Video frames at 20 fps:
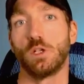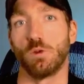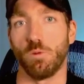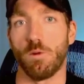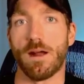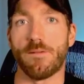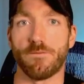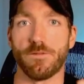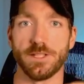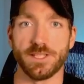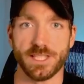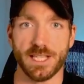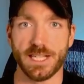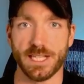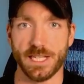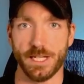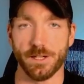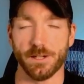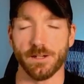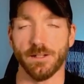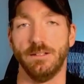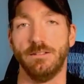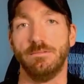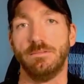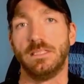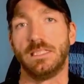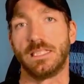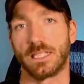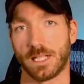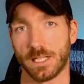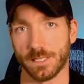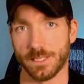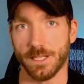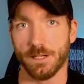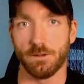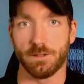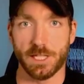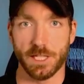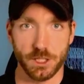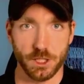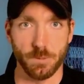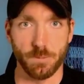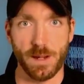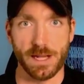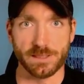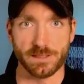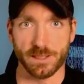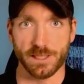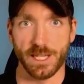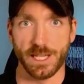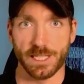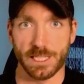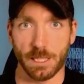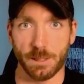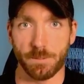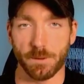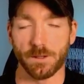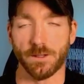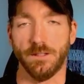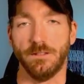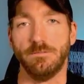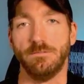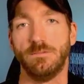reference it here, because it'll get you past the gatekeeper,